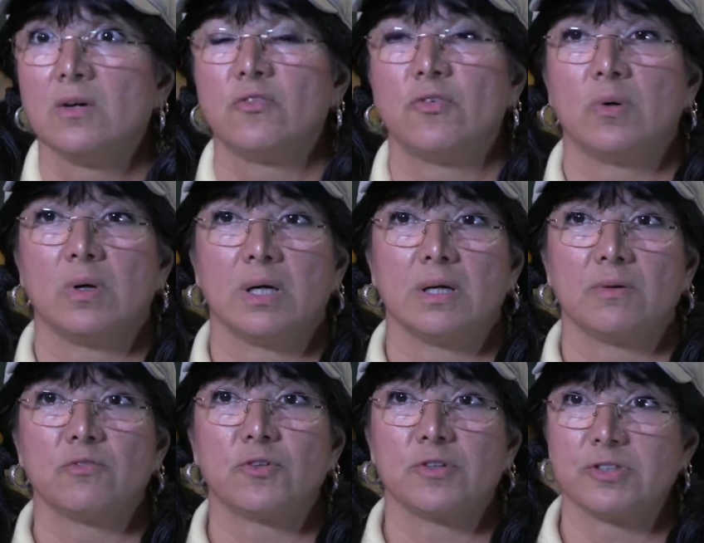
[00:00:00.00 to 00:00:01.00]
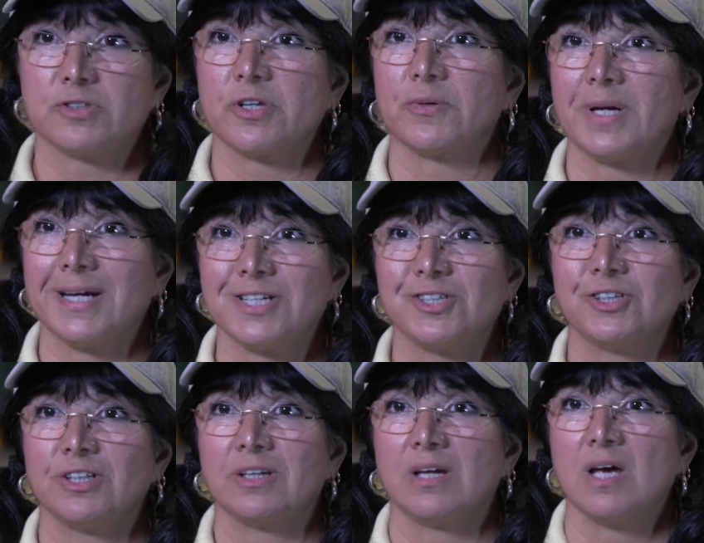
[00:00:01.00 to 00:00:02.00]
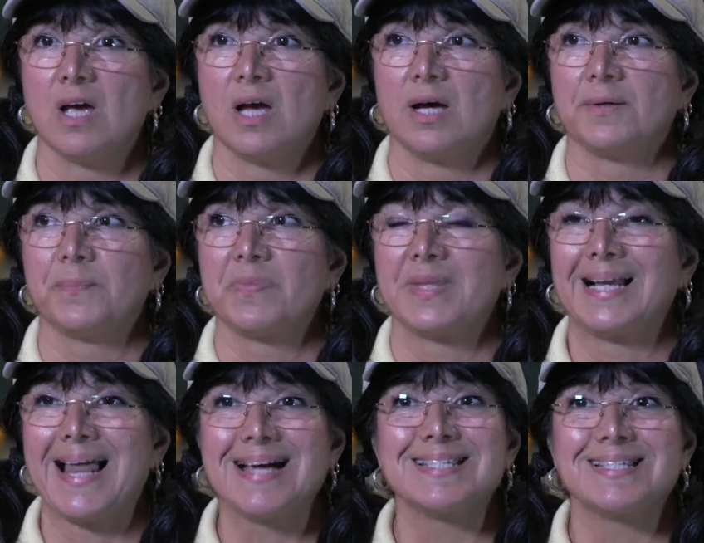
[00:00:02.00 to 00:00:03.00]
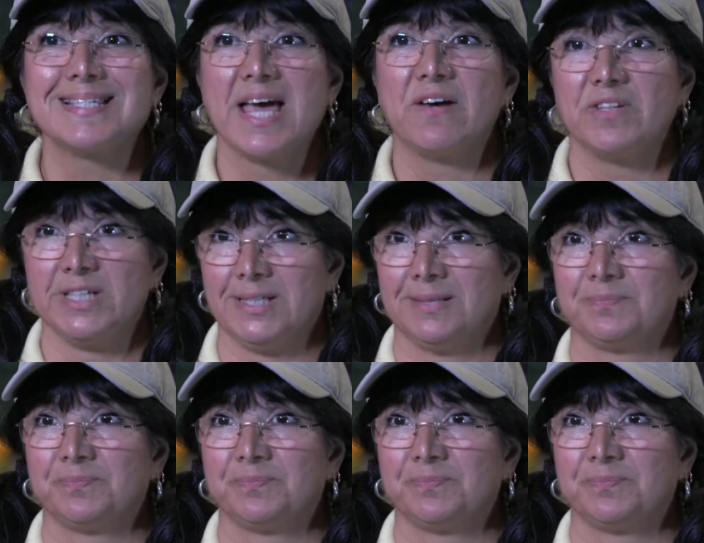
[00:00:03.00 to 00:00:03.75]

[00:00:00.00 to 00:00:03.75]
for this location. The glass is heavy,